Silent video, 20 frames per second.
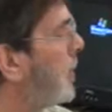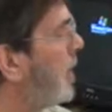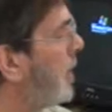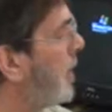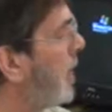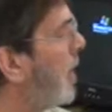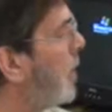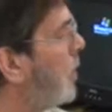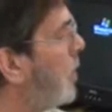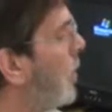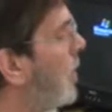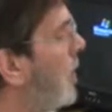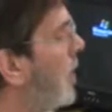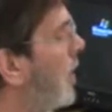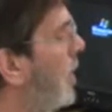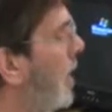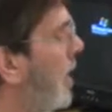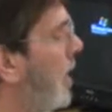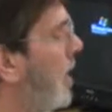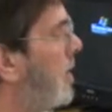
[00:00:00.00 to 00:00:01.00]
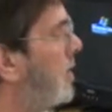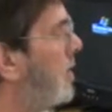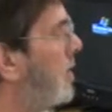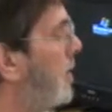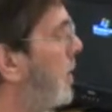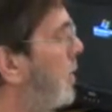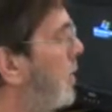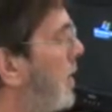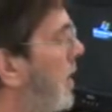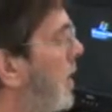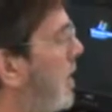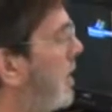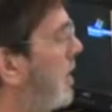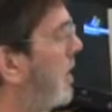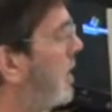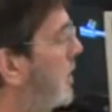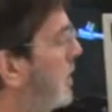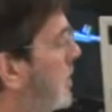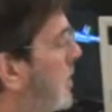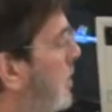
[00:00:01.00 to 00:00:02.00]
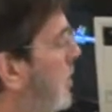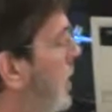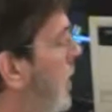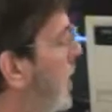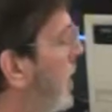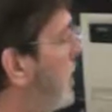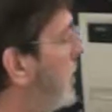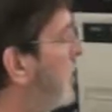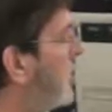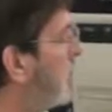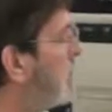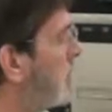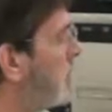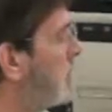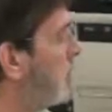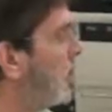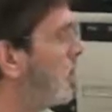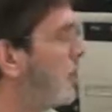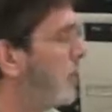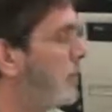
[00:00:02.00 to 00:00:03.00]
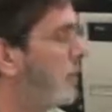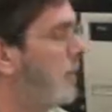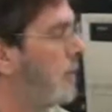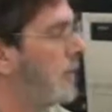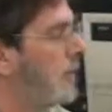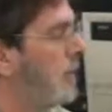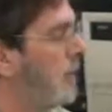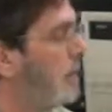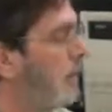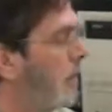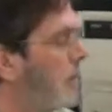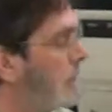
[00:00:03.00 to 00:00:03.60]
it together, we were getting like a half a volt out of it, but it's not that much out